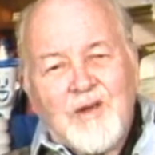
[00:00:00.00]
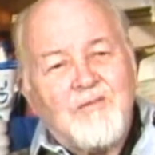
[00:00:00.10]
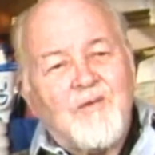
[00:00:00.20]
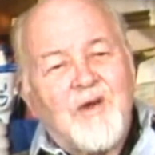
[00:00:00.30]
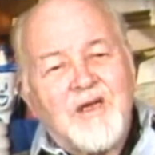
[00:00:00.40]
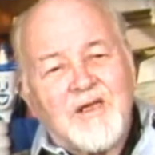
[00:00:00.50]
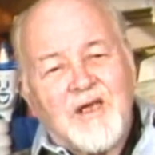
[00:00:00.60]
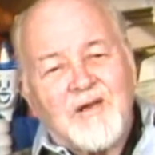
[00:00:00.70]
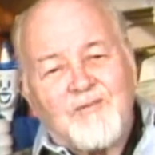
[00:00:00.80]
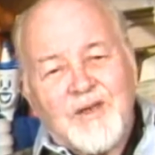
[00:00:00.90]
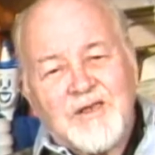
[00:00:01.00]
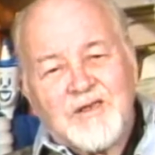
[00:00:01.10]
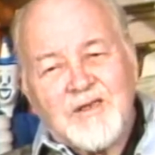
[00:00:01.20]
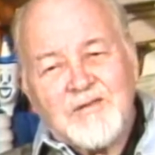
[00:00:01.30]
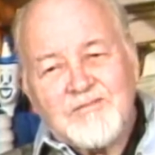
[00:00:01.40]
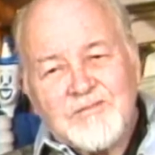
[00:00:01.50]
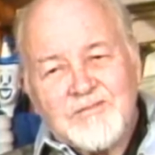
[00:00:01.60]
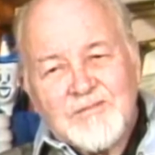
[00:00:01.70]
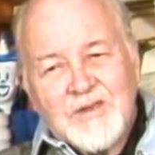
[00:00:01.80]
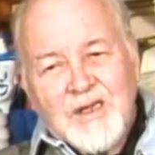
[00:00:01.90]
worked on a picture
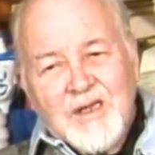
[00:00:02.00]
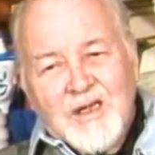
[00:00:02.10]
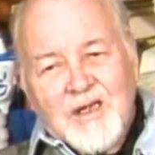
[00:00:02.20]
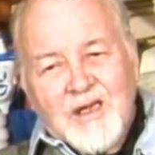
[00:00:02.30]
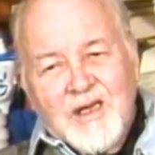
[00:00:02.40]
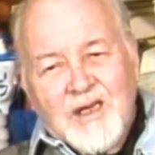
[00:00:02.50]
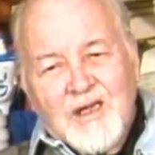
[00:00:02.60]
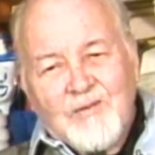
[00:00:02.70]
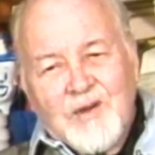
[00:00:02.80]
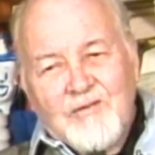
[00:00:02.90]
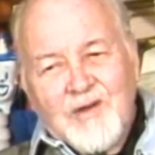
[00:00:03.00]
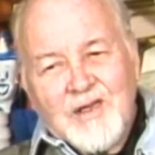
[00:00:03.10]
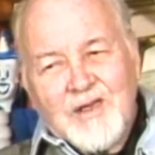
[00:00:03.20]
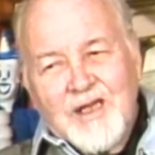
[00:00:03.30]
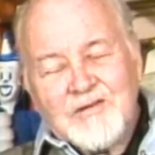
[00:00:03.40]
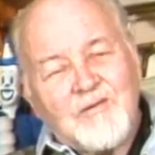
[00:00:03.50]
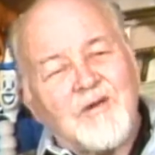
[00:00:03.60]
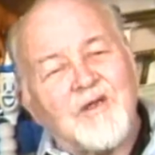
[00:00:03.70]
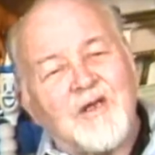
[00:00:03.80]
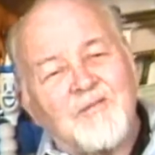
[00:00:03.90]
and we realized
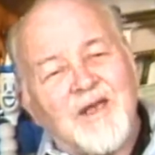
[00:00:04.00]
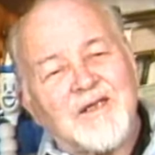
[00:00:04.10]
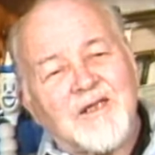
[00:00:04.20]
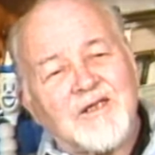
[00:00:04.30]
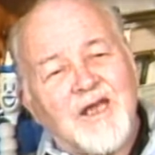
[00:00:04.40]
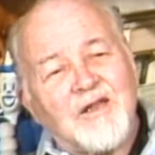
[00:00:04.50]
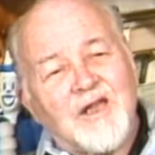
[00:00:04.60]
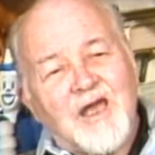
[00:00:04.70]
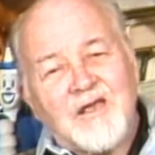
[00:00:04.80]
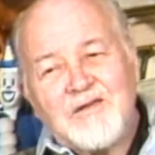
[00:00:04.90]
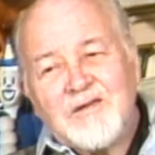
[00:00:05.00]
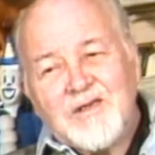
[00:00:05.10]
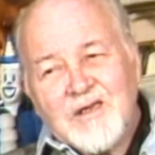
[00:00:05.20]
we weren't going to make the deadline.